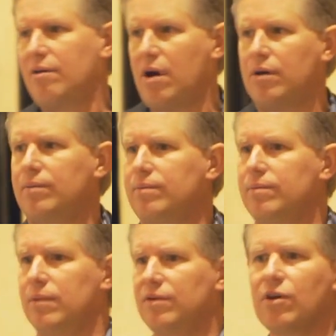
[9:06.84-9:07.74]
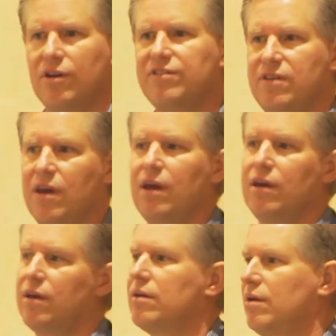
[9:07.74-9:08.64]
on them. It's going to
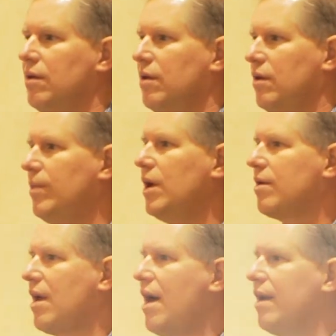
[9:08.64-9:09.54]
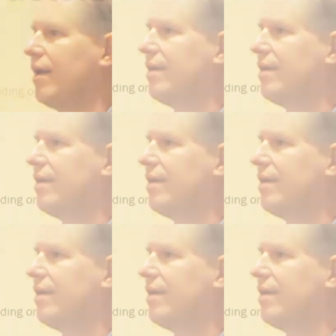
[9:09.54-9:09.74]
stick. It'll be okay.